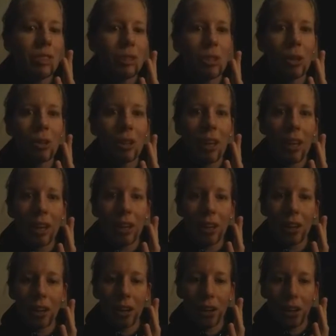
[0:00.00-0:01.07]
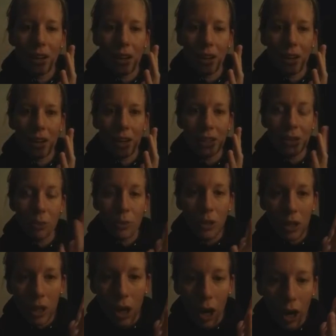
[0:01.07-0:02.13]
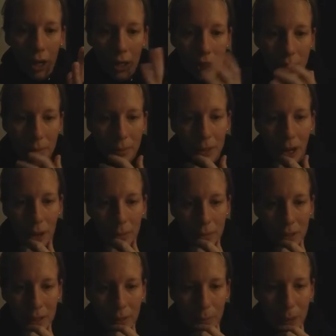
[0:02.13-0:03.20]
So like, it's really hard sometimes.